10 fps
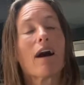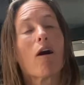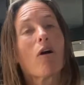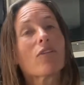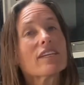
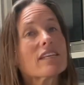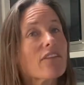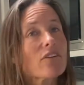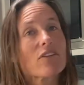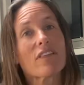all these
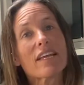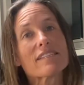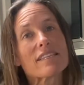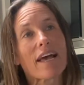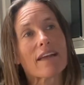other
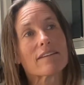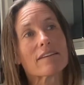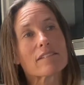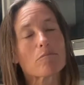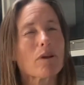things that
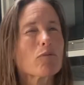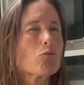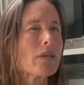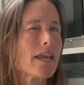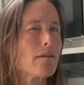sometimes
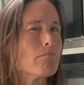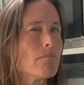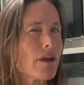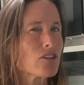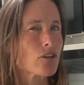we can't
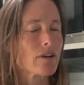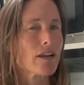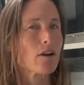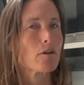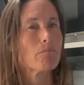measure in our